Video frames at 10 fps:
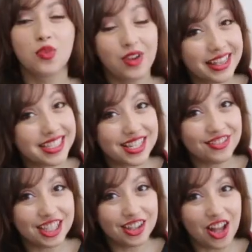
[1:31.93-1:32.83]
a
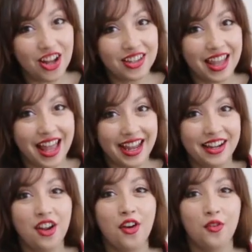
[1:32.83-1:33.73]
relatively long
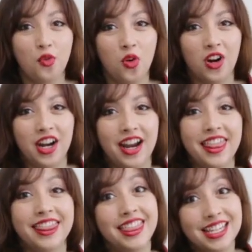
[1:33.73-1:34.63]
line for
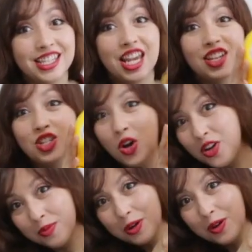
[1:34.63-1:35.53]
this
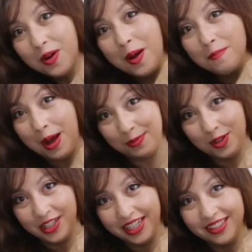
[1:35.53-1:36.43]
Chocobo
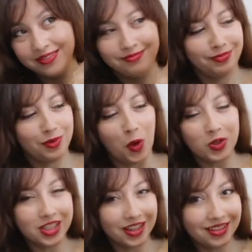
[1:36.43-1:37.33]
popcorn
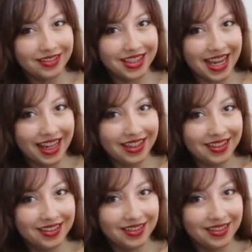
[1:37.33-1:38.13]
holder, tin.